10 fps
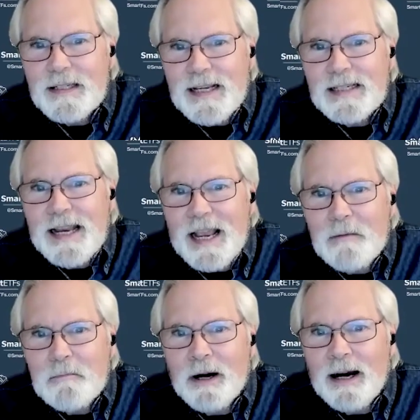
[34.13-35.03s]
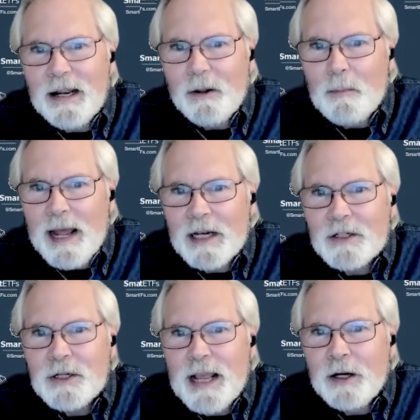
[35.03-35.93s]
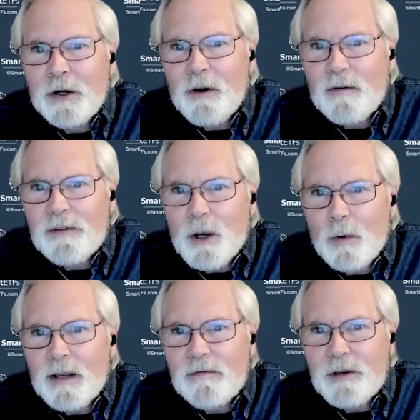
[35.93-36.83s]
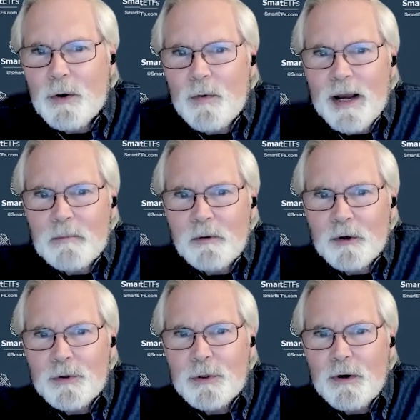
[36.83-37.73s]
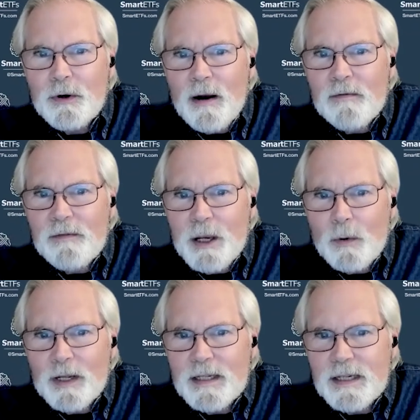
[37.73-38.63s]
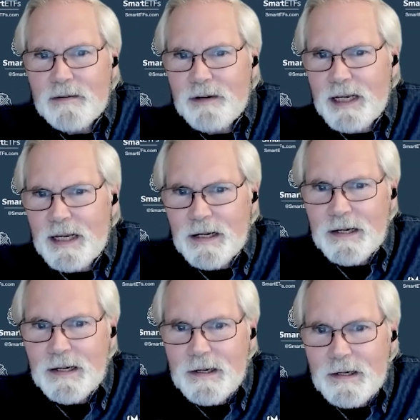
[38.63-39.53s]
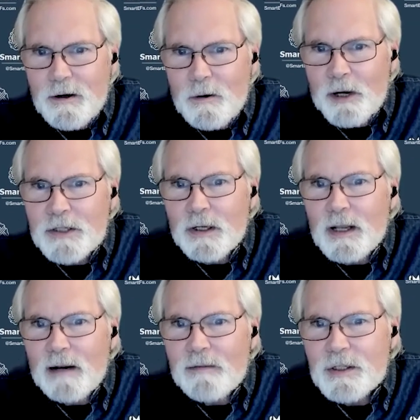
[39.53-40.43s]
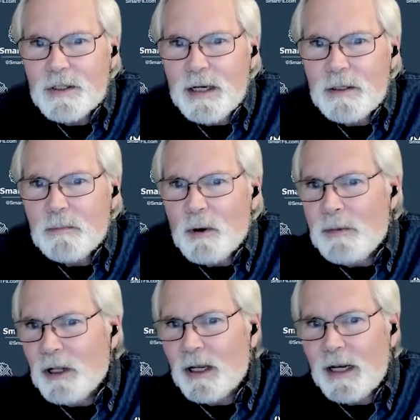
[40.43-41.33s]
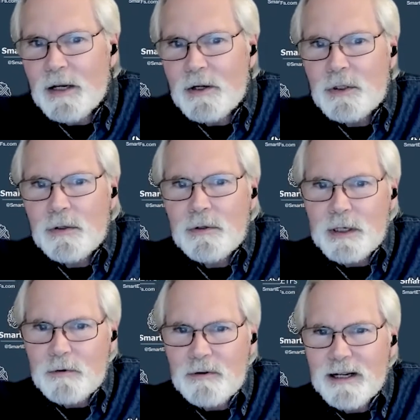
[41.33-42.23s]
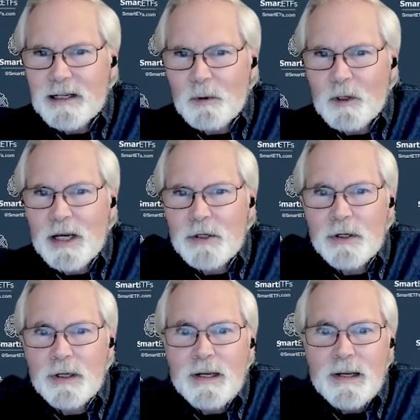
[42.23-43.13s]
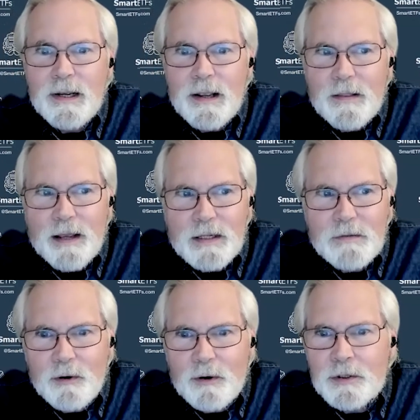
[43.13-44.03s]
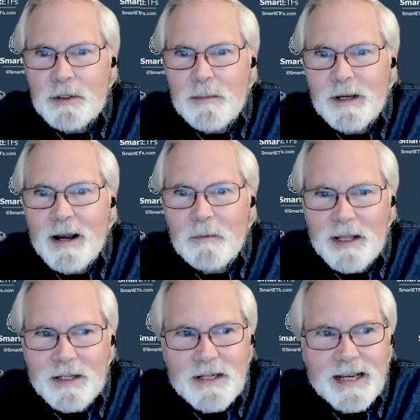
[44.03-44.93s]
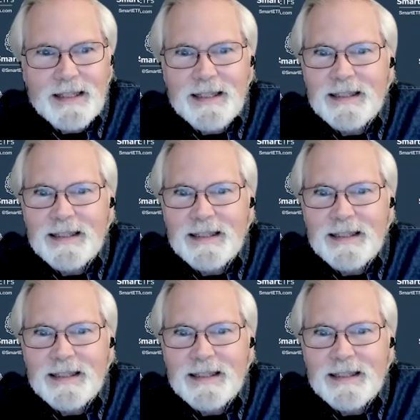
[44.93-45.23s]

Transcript: is Ken Pyle, managing editor of Viodi View and producer of Viodi TV, who brings a lot of insight to mobility issues and transportation. Thanks for jumping on with us, Ken.